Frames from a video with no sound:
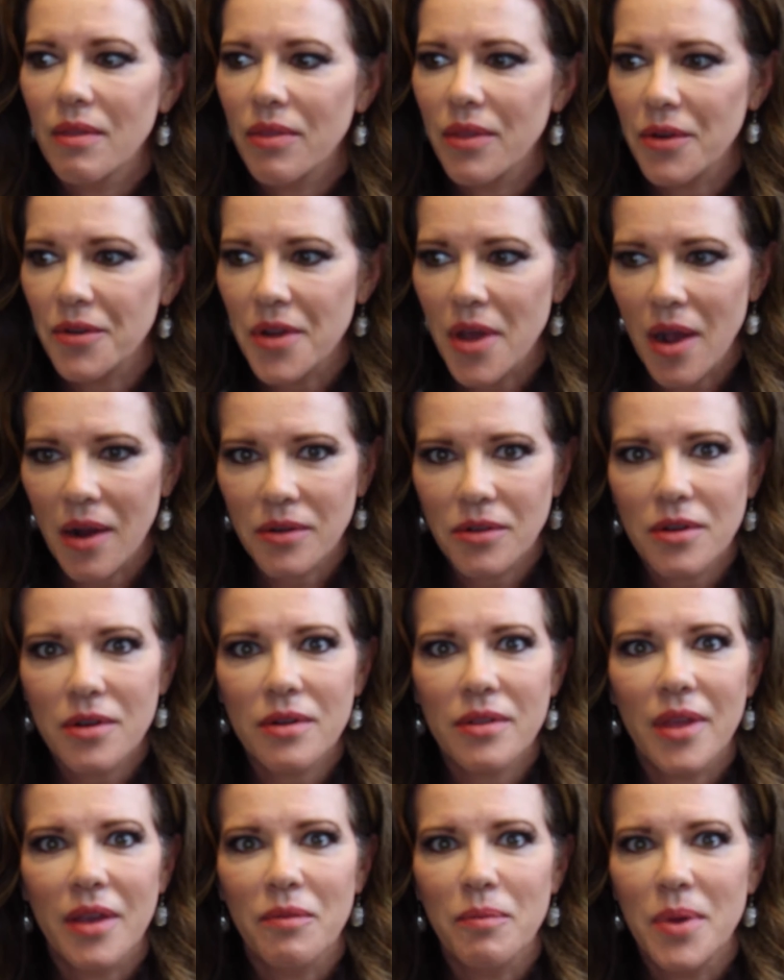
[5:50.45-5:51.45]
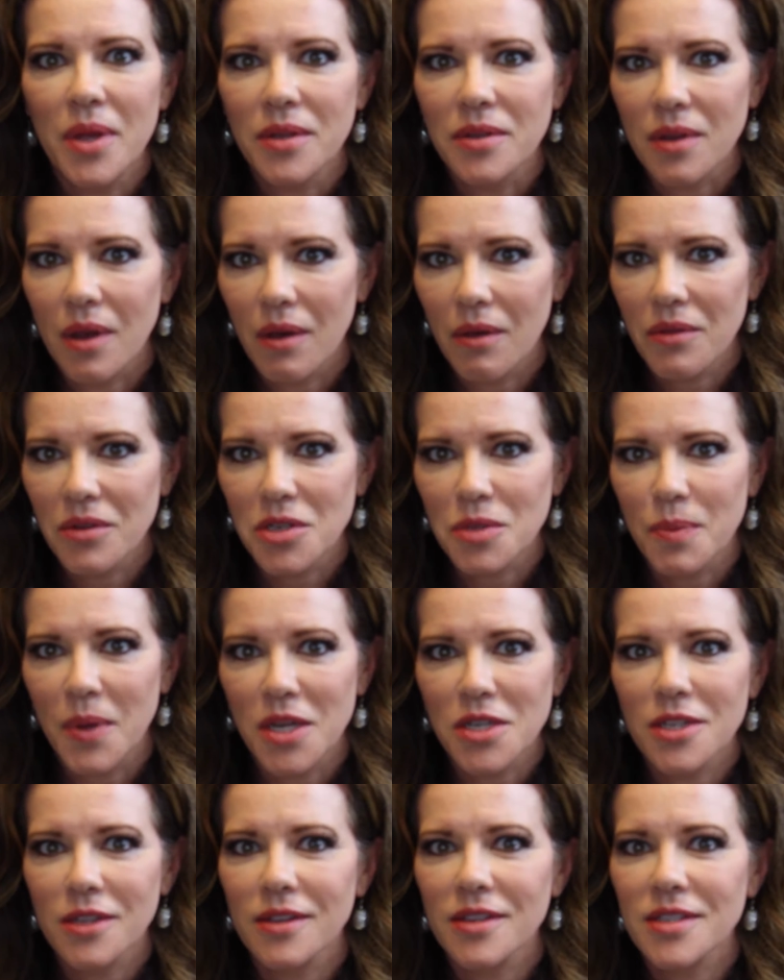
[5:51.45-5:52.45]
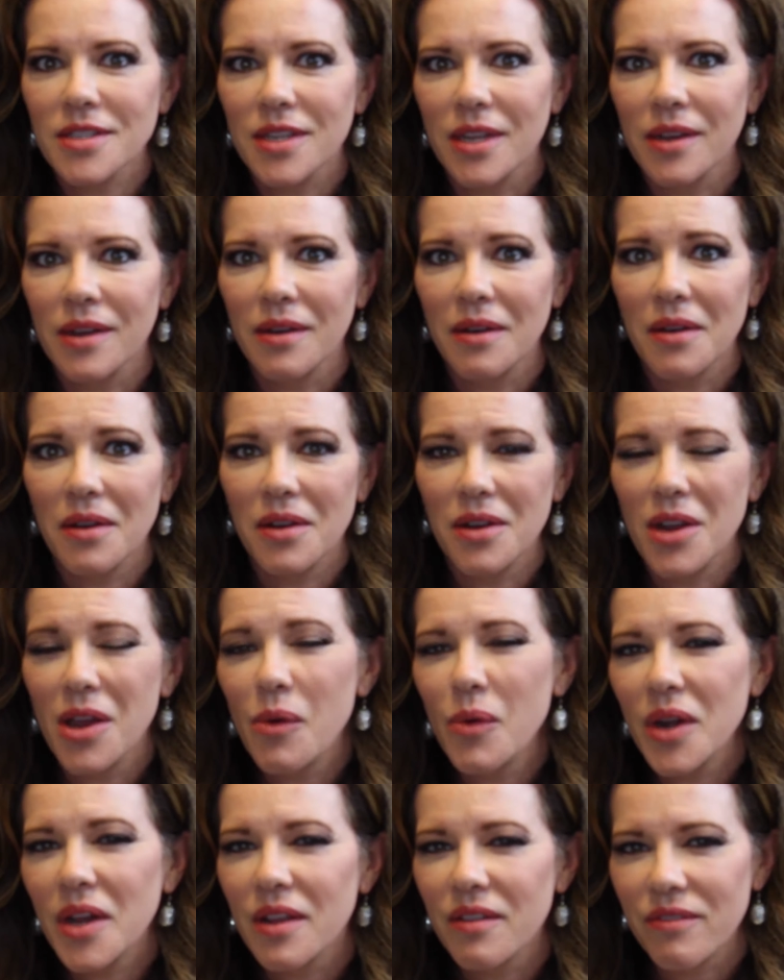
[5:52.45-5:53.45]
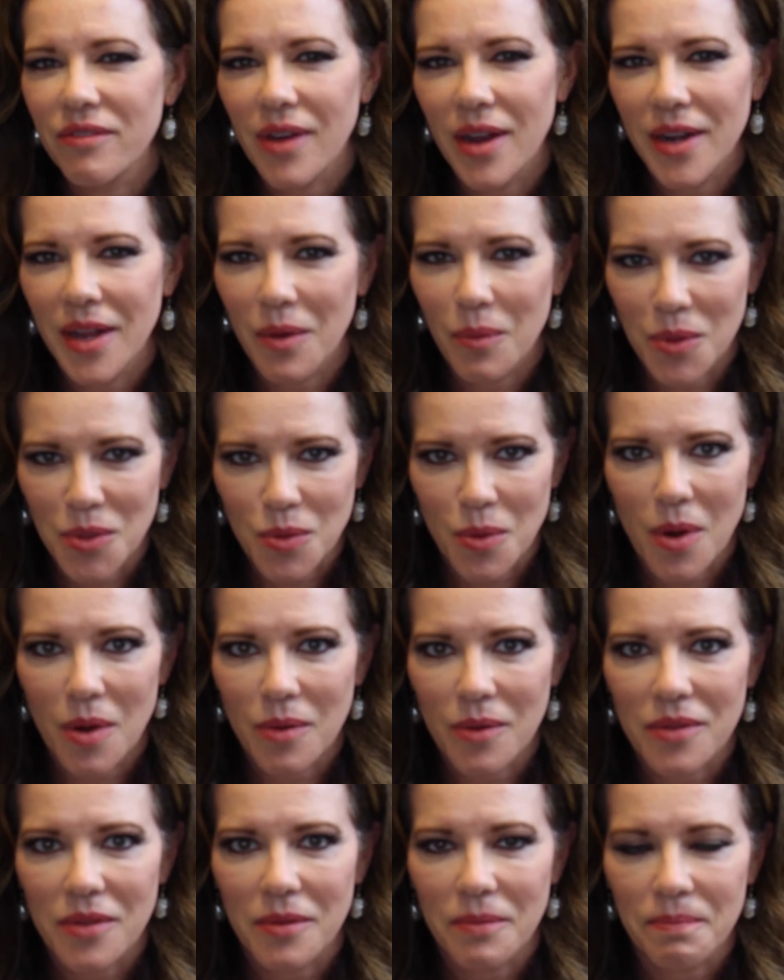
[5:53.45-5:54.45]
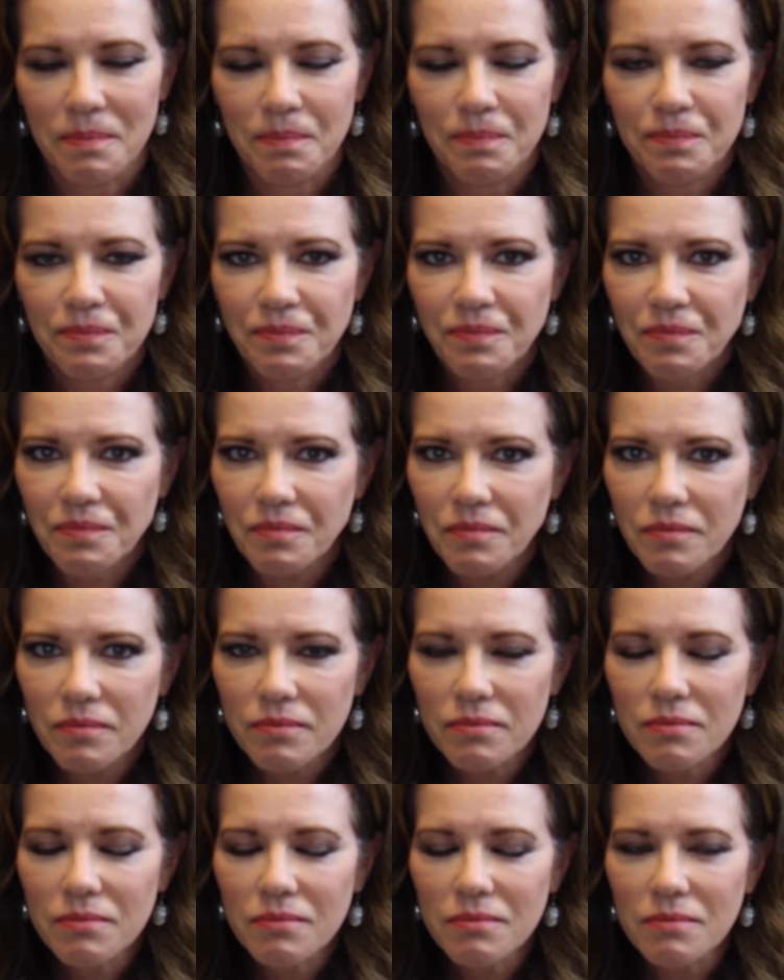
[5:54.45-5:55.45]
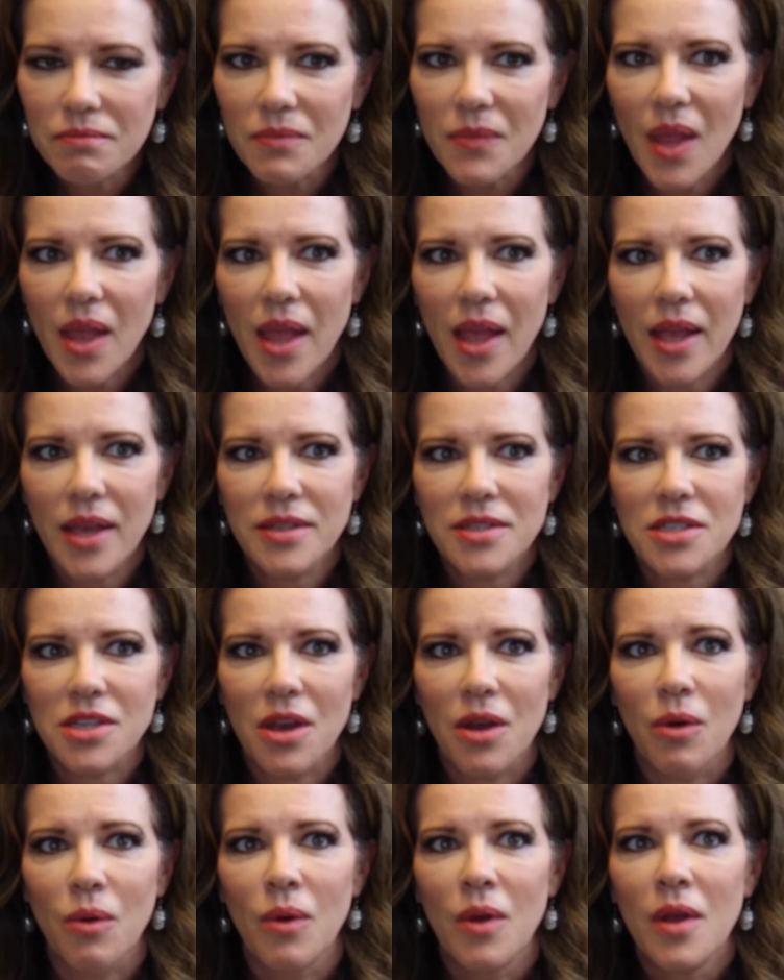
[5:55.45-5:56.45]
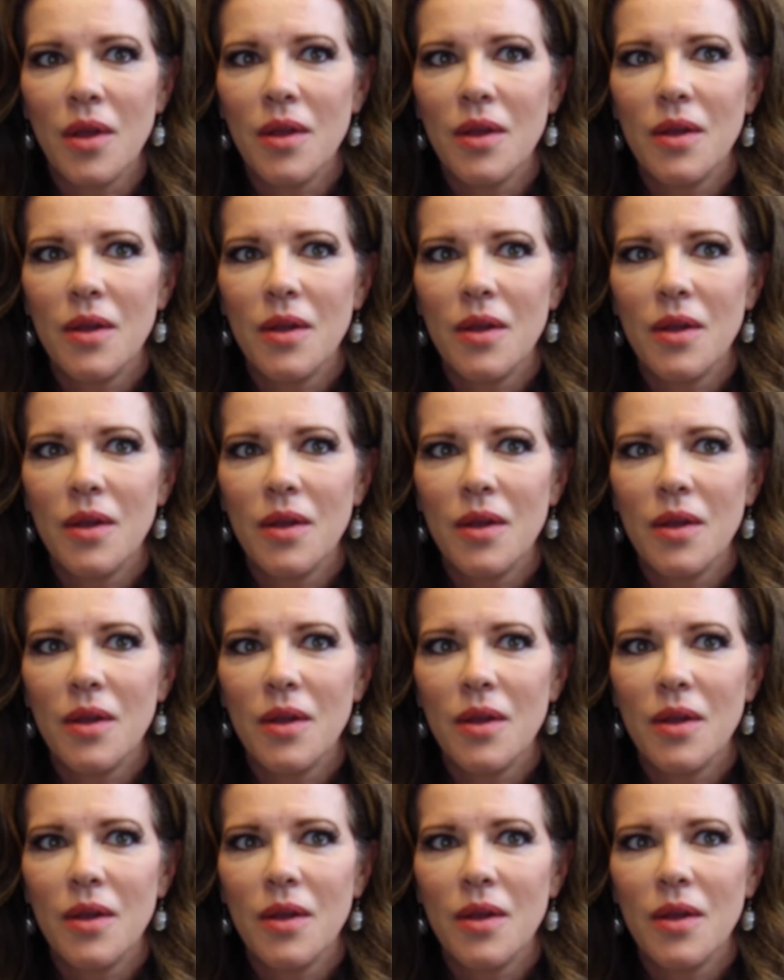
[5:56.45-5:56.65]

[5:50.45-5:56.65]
their doctor and they've been to all their specialists, and no one can find out what's wrong with them. And so